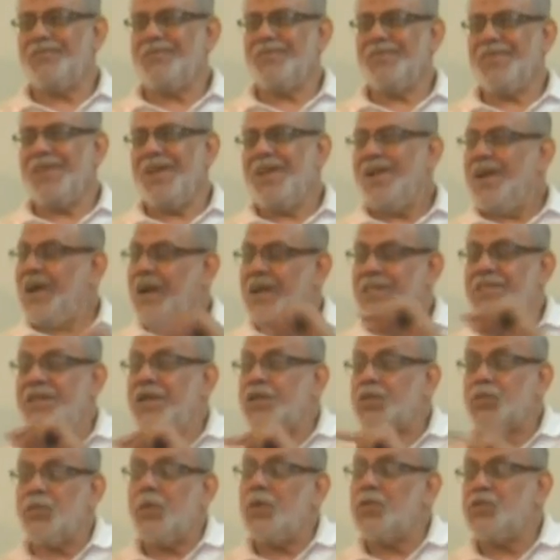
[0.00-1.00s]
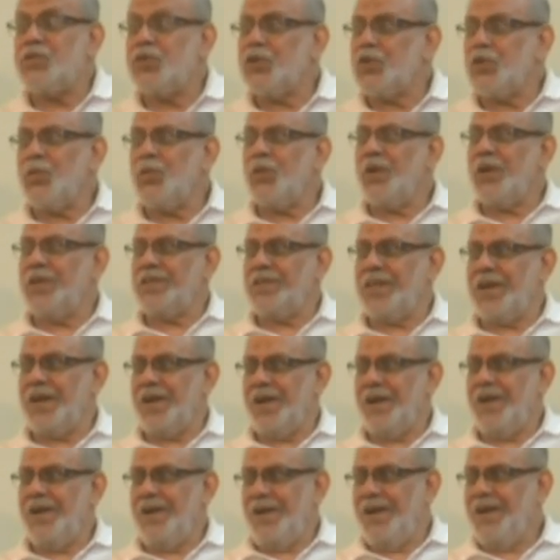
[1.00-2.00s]
It has become in history so much
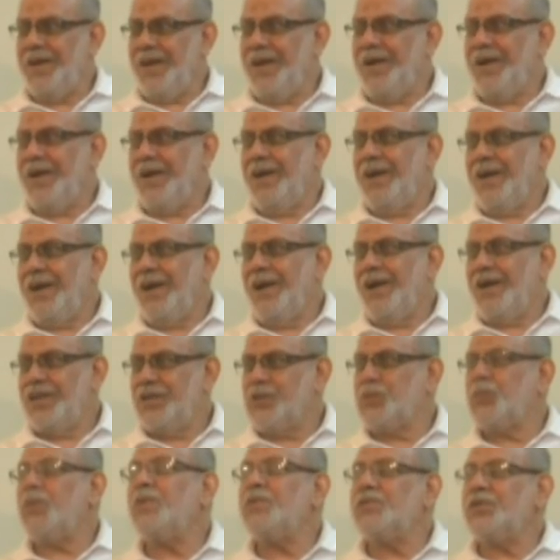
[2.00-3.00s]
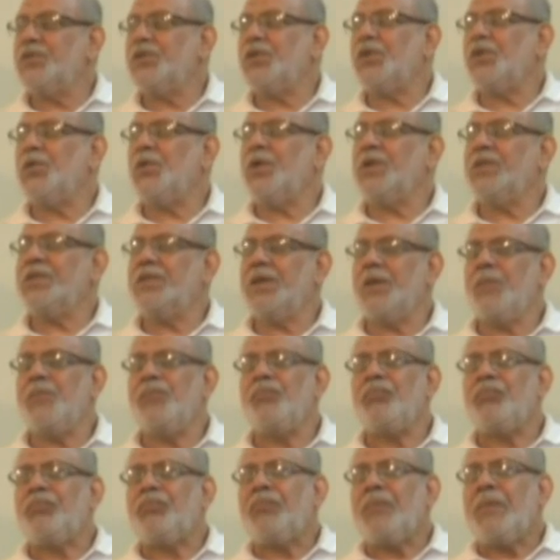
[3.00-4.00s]
that everybody in the whole country
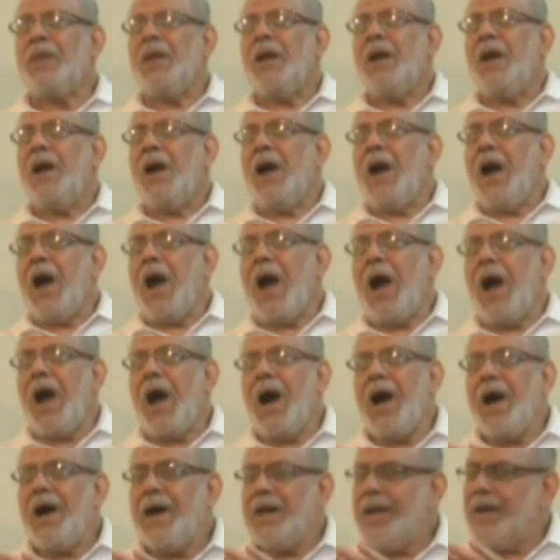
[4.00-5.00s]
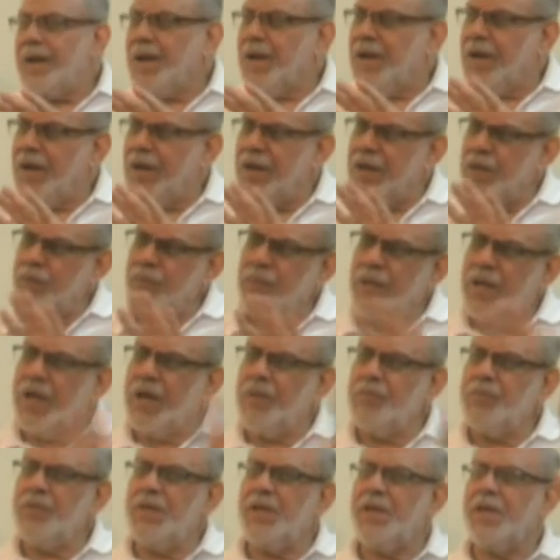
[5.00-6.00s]
was waiting because that was the
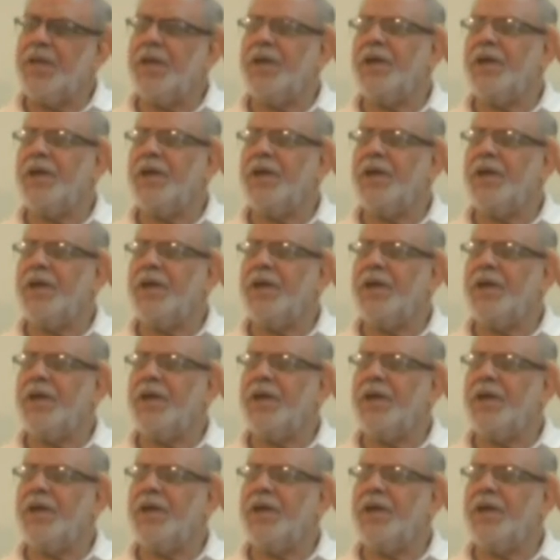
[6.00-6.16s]
100th